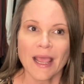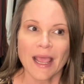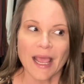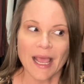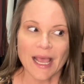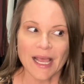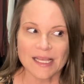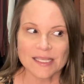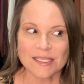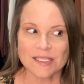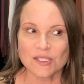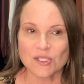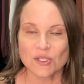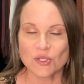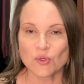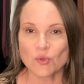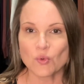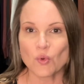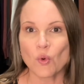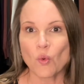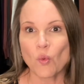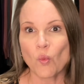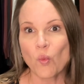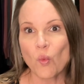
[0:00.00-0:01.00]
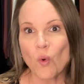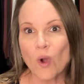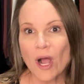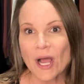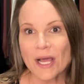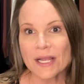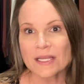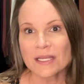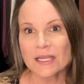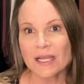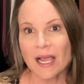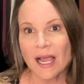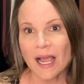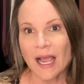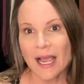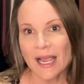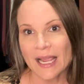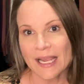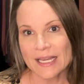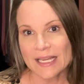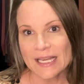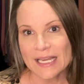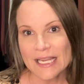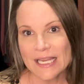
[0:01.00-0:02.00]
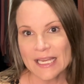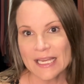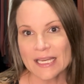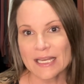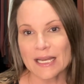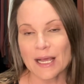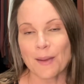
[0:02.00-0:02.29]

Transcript: as to what I need